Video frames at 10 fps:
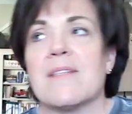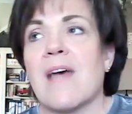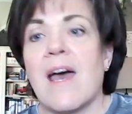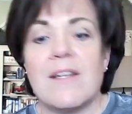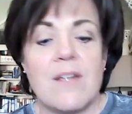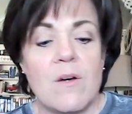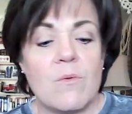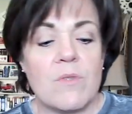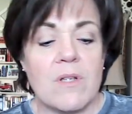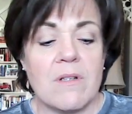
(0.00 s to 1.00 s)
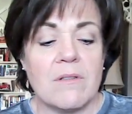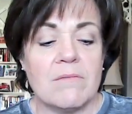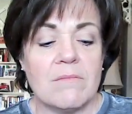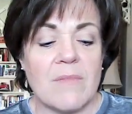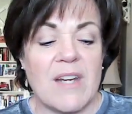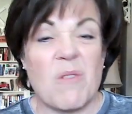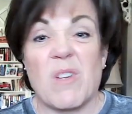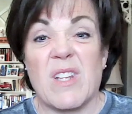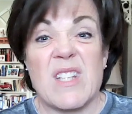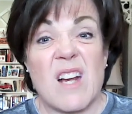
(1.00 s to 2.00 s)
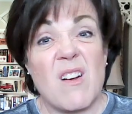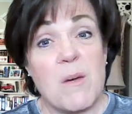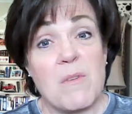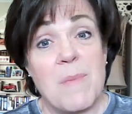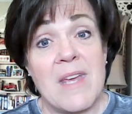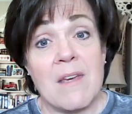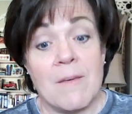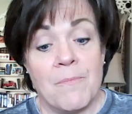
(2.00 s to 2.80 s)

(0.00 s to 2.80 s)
I don't really decorate with pink.